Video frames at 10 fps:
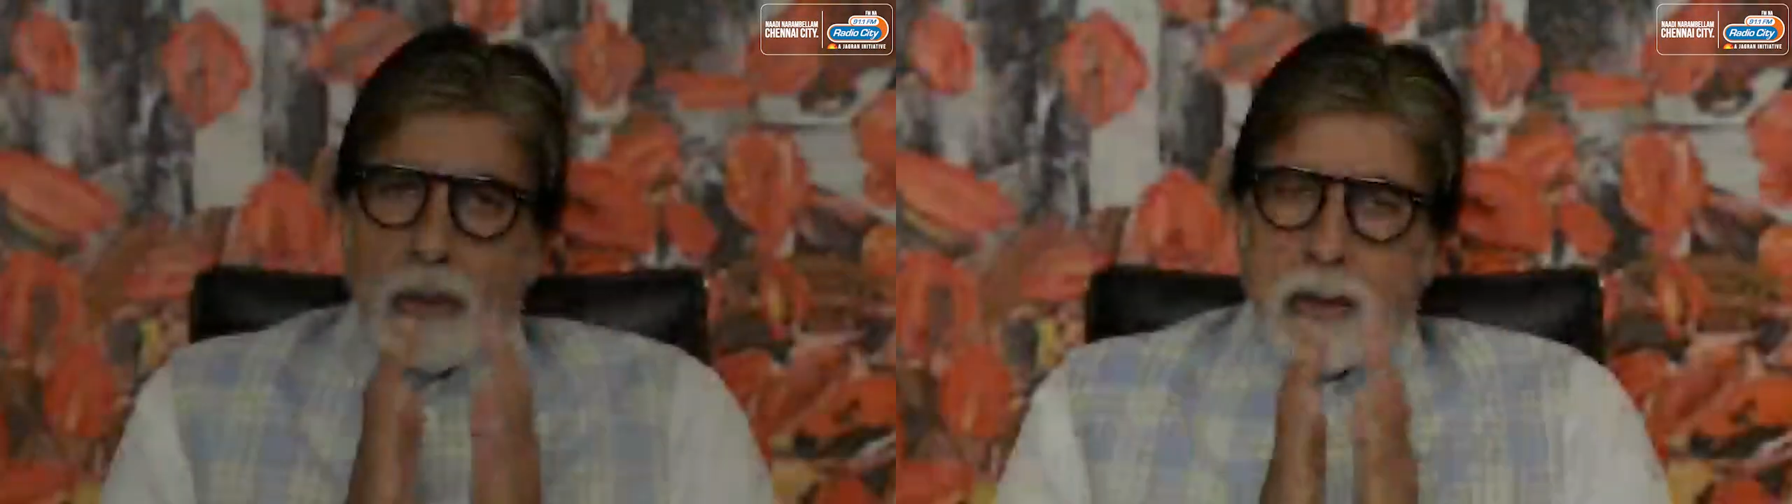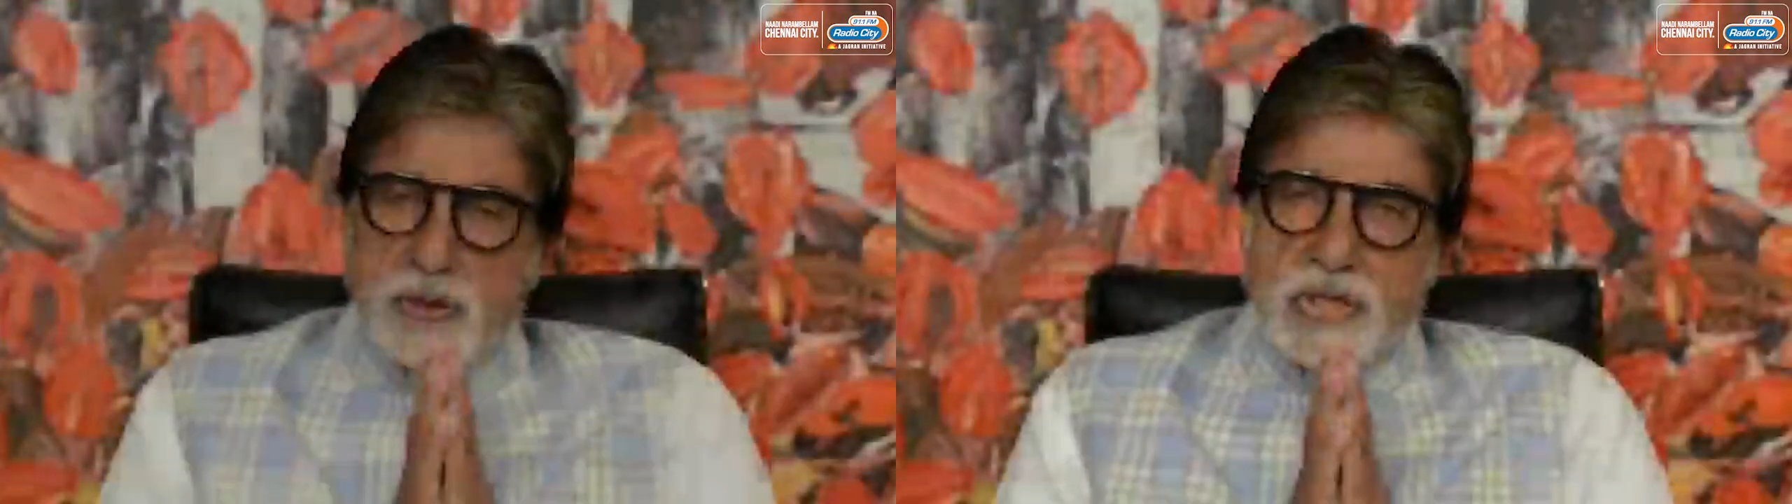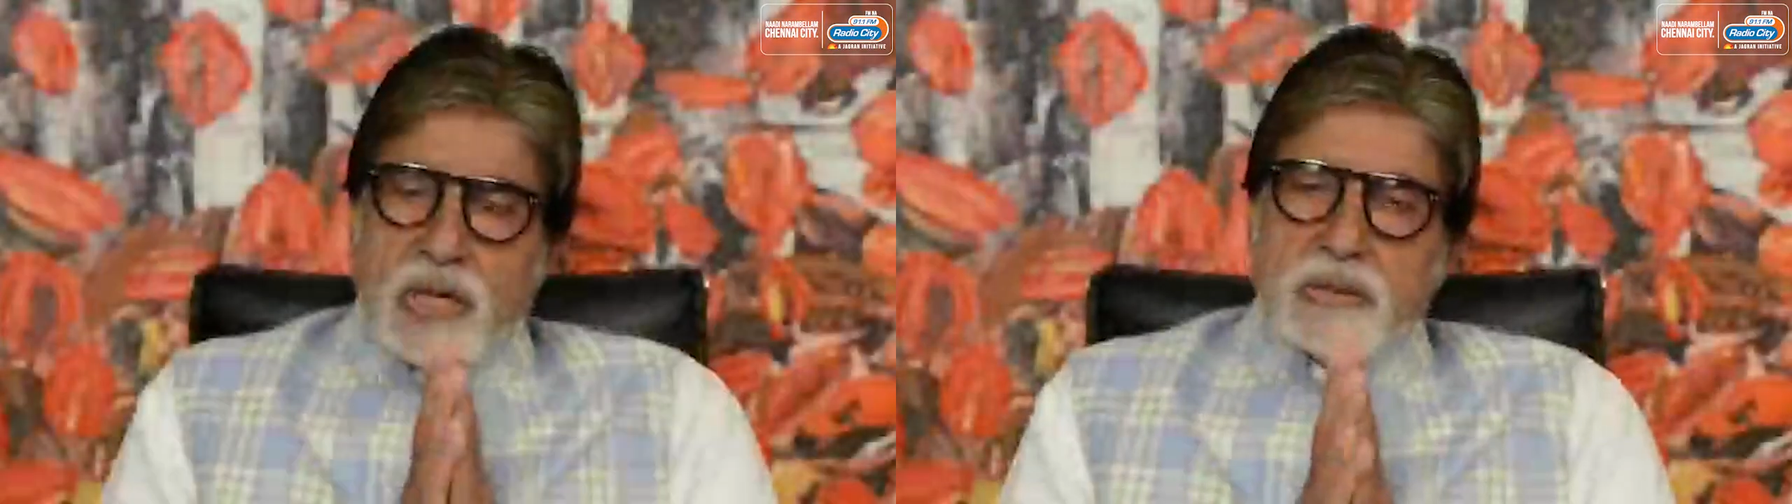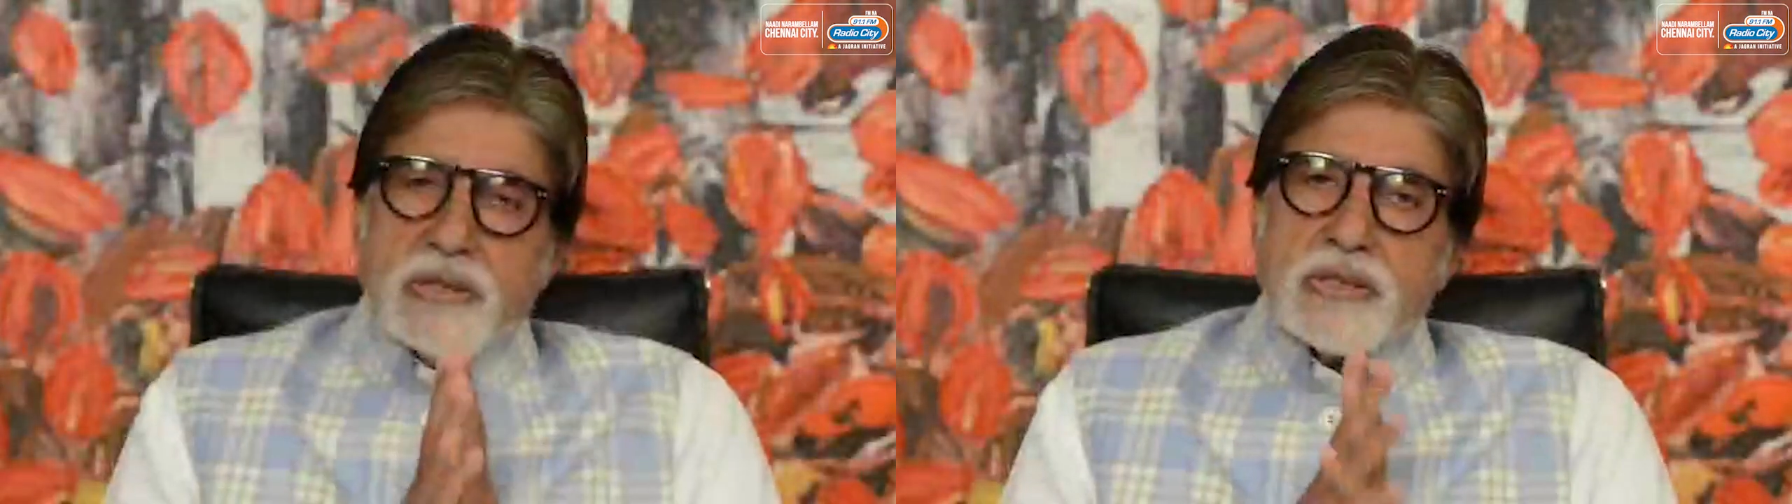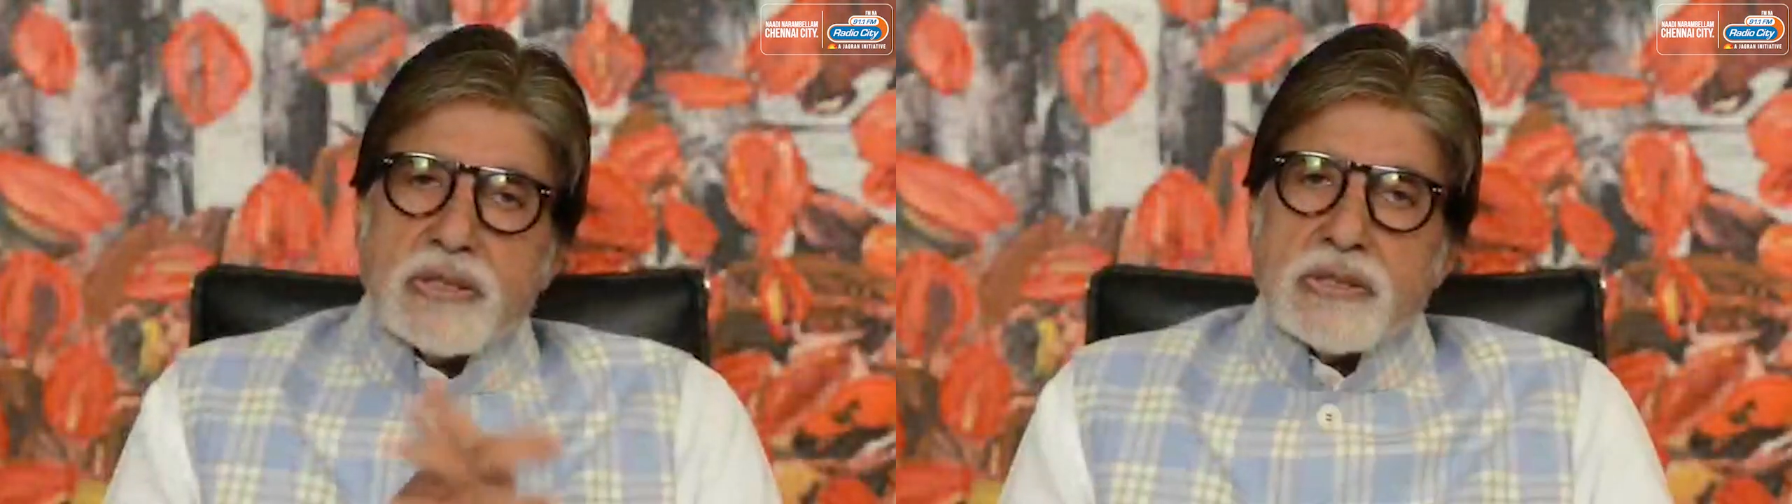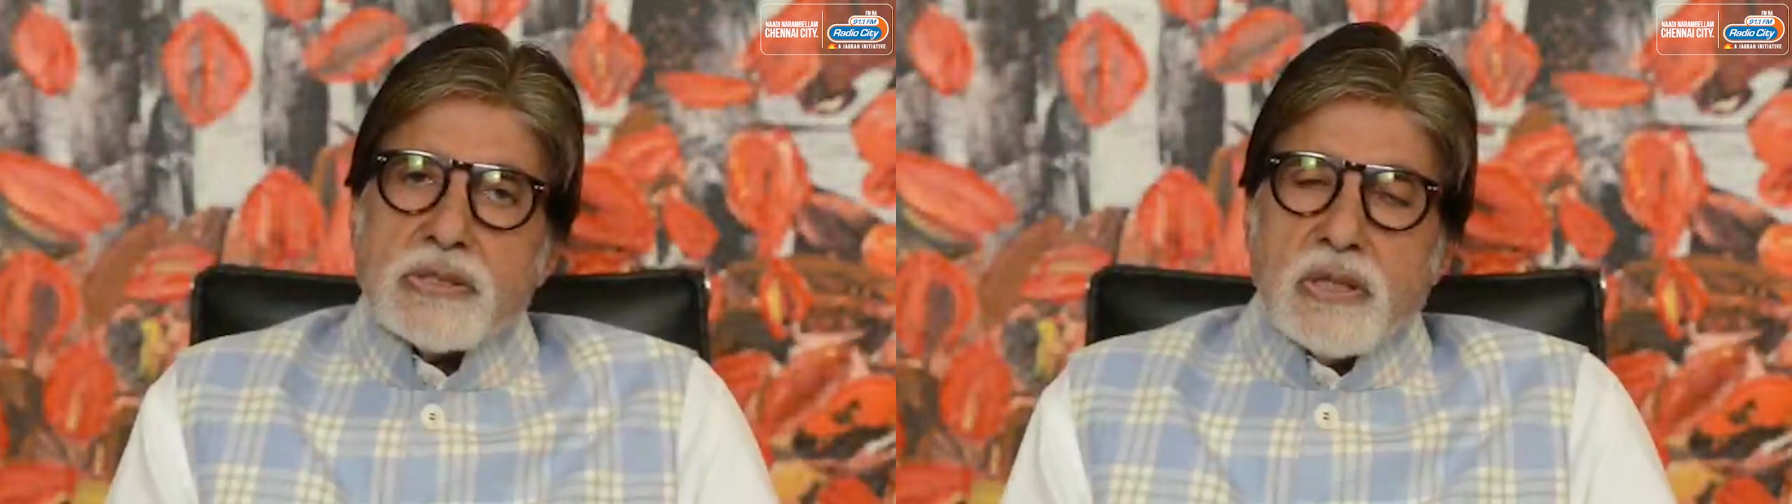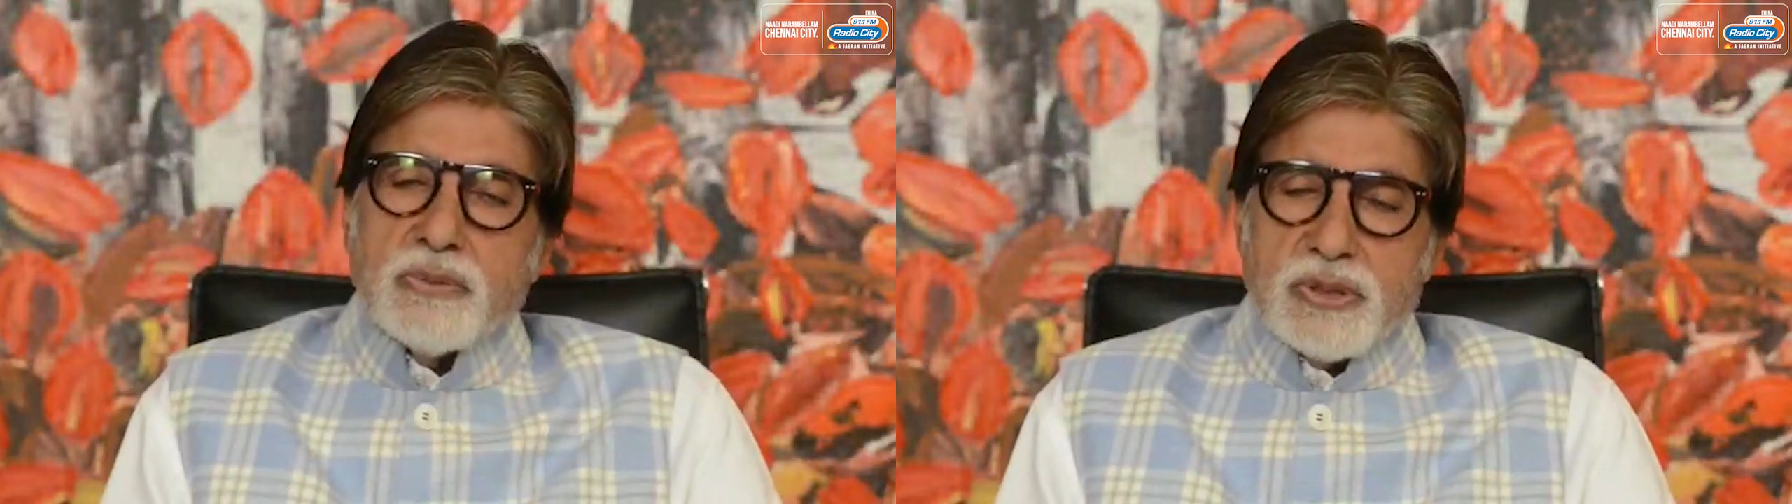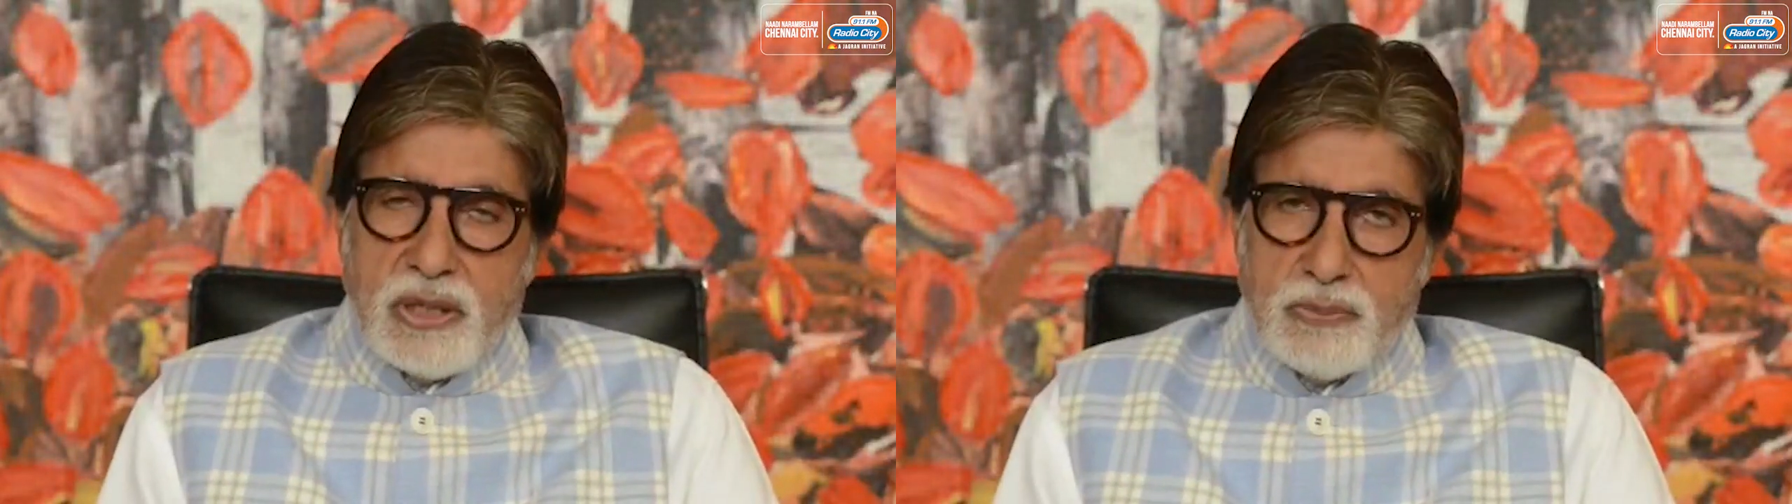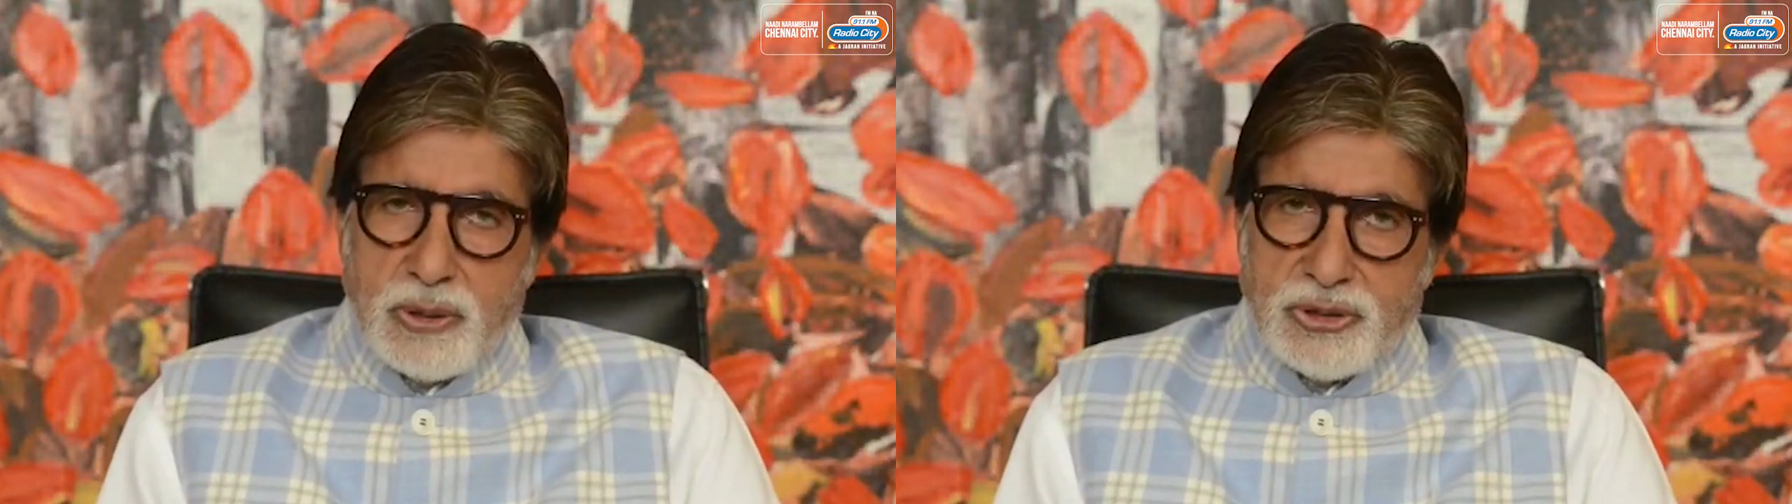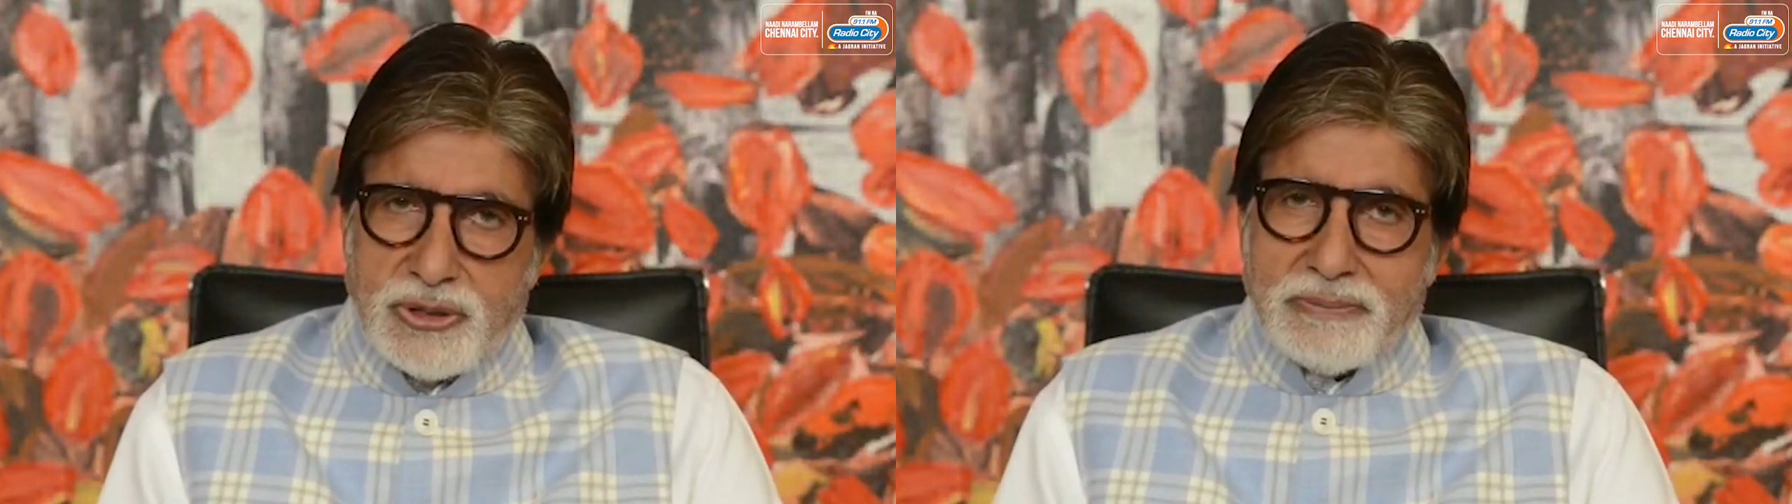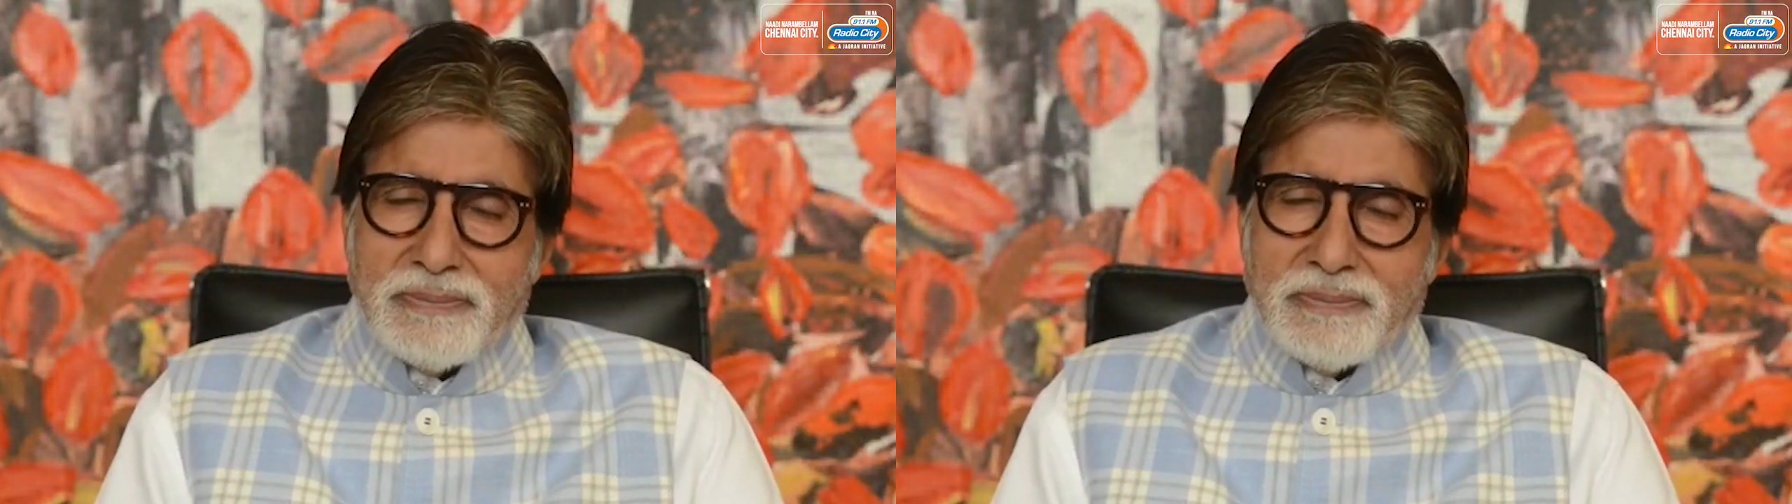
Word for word: Namaskar, this is Amitabh Bachchan.